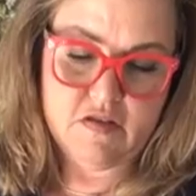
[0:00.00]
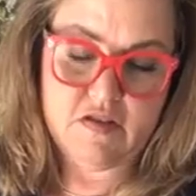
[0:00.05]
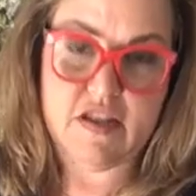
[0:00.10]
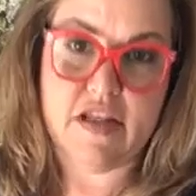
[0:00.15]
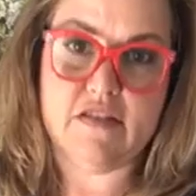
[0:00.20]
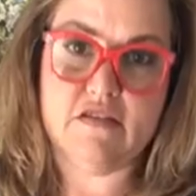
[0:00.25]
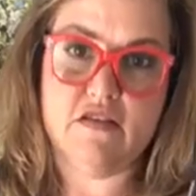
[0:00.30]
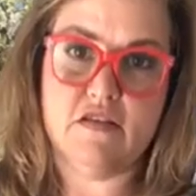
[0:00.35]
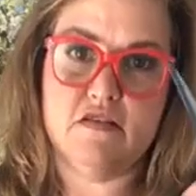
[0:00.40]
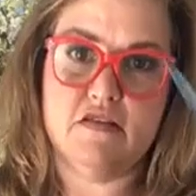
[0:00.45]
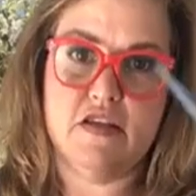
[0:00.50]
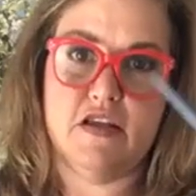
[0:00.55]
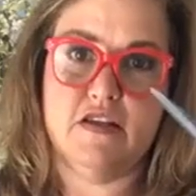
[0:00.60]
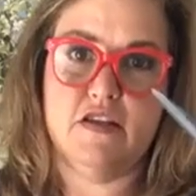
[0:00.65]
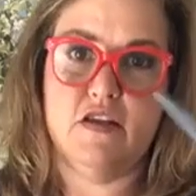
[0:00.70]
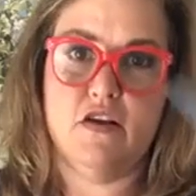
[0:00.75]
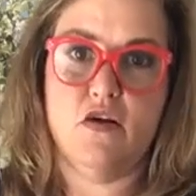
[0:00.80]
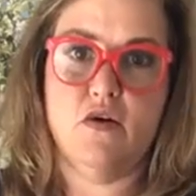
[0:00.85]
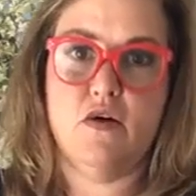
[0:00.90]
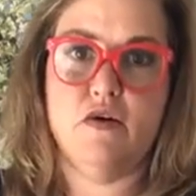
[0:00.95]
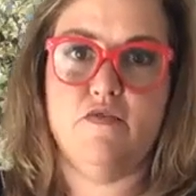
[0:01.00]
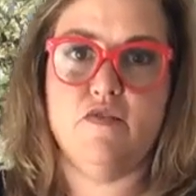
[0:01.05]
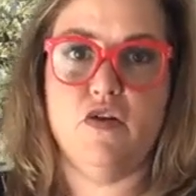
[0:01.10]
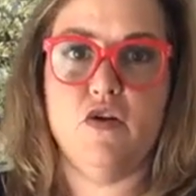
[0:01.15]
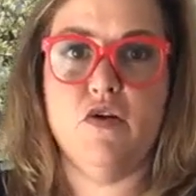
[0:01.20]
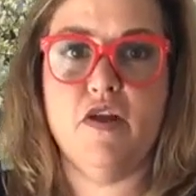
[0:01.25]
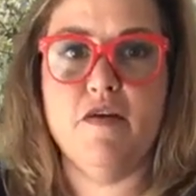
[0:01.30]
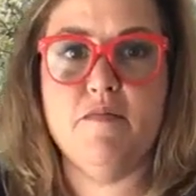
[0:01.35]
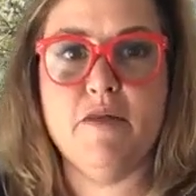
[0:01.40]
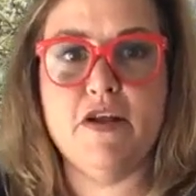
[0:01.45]
stencils. And, you know, if
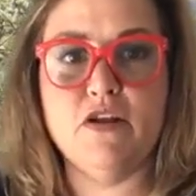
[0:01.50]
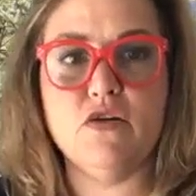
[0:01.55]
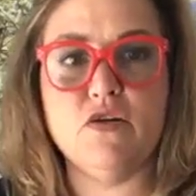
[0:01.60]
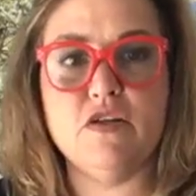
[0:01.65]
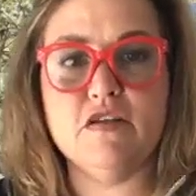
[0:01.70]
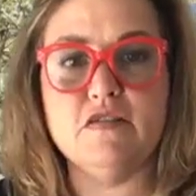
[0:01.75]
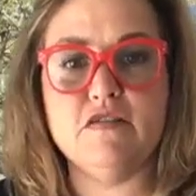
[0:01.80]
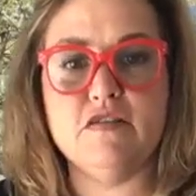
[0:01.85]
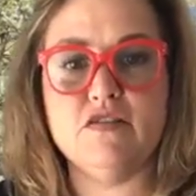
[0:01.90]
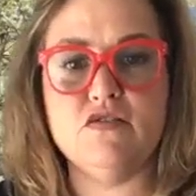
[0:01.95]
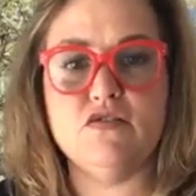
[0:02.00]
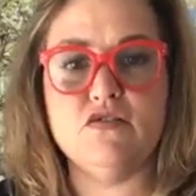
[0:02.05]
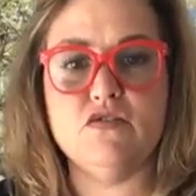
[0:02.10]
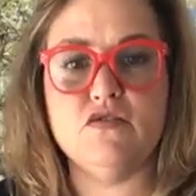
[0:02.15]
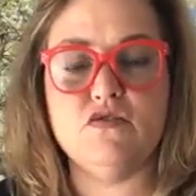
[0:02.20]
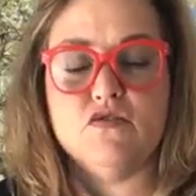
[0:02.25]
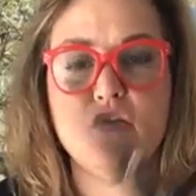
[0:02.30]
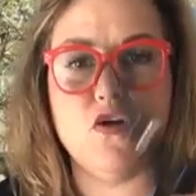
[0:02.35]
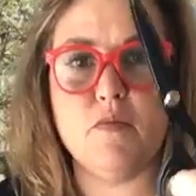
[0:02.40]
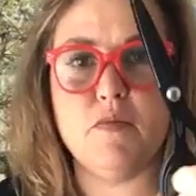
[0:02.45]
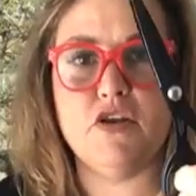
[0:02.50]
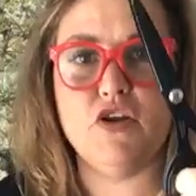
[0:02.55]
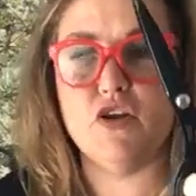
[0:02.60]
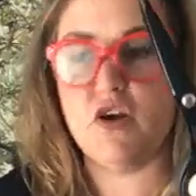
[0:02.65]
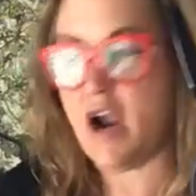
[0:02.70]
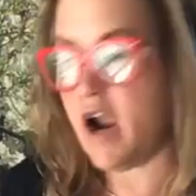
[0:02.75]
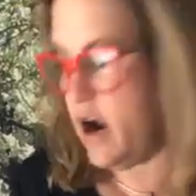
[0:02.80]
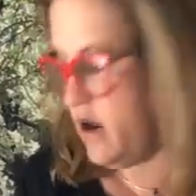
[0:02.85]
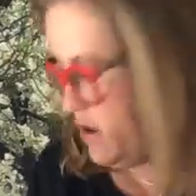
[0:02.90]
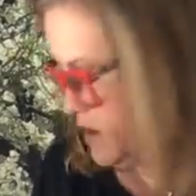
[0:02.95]
you don't have Magnolia scissors, throw them in
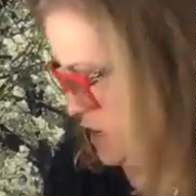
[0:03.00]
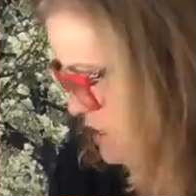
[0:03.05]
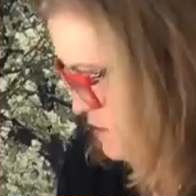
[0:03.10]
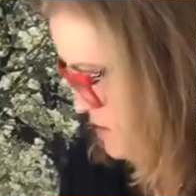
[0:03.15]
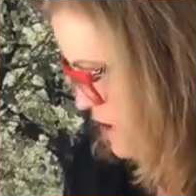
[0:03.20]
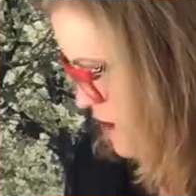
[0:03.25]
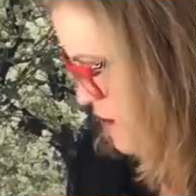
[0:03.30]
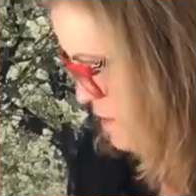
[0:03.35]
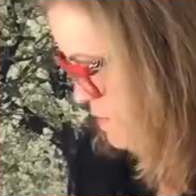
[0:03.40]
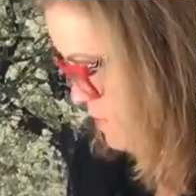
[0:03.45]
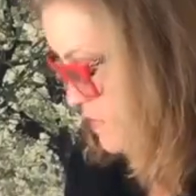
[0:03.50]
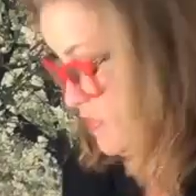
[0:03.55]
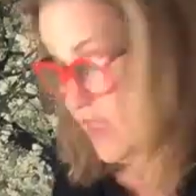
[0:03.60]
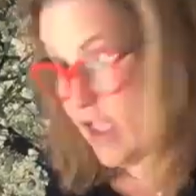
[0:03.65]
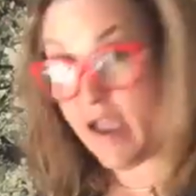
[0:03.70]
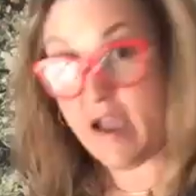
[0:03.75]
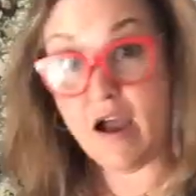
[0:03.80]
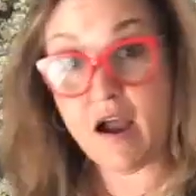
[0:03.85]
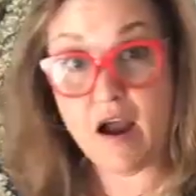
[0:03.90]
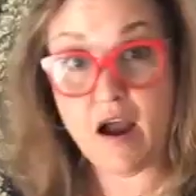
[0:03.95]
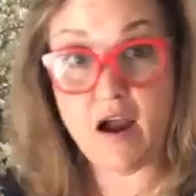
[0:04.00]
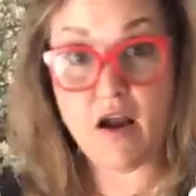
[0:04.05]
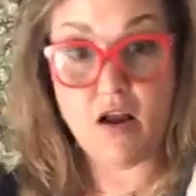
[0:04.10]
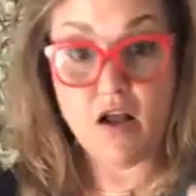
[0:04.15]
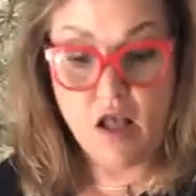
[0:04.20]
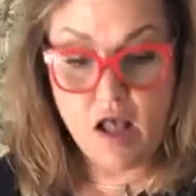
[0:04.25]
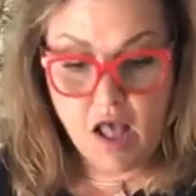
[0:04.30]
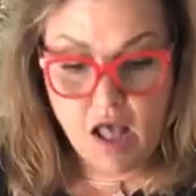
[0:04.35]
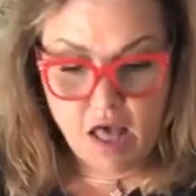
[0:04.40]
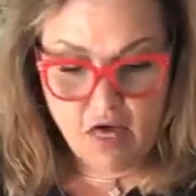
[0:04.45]
your cart next time. They
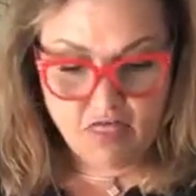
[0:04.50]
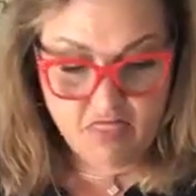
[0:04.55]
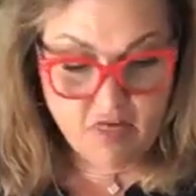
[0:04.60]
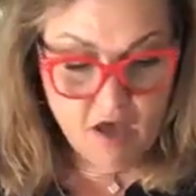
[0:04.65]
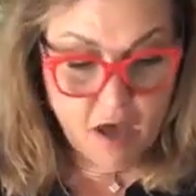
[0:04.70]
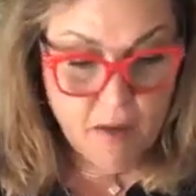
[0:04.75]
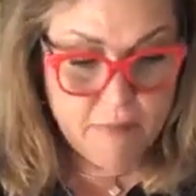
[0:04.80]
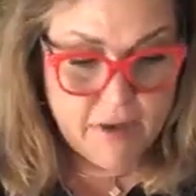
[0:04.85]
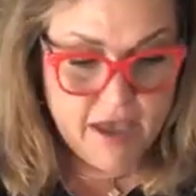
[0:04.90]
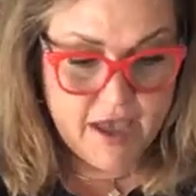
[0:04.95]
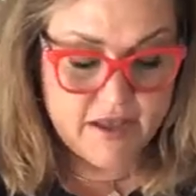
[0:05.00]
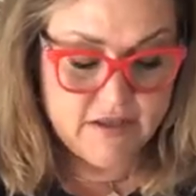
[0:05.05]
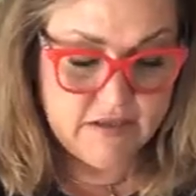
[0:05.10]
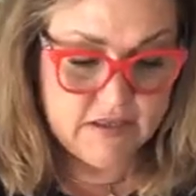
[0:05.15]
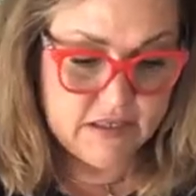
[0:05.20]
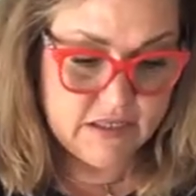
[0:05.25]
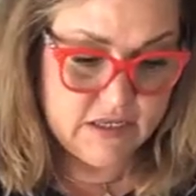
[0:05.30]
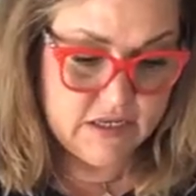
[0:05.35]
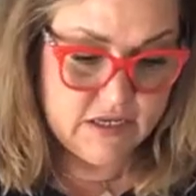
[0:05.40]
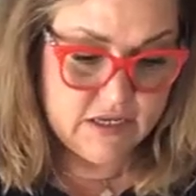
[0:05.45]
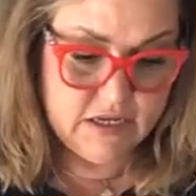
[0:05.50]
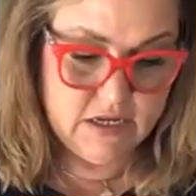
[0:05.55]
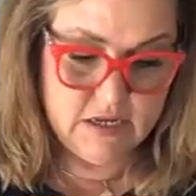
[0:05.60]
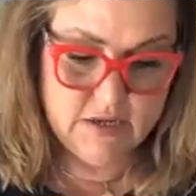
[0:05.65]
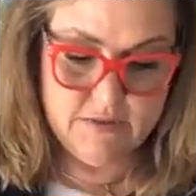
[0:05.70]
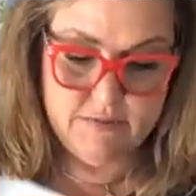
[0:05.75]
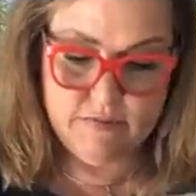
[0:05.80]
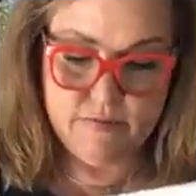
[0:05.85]
are the best.